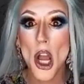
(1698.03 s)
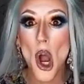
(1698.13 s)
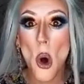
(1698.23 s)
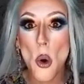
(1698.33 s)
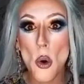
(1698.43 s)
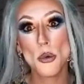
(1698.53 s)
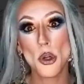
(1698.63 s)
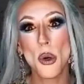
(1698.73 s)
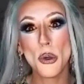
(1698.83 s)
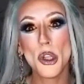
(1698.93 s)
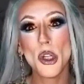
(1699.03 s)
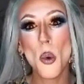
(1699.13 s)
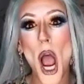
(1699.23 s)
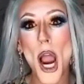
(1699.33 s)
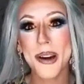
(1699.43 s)
own who you
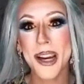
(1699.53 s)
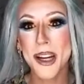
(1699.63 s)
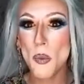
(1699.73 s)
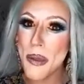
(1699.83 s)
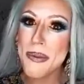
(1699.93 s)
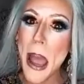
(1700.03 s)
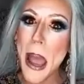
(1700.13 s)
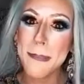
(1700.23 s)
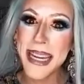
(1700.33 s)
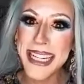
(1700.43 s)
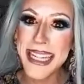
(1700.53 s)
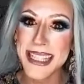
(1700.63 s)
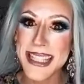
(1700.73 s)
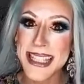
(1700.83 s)
are and what that means.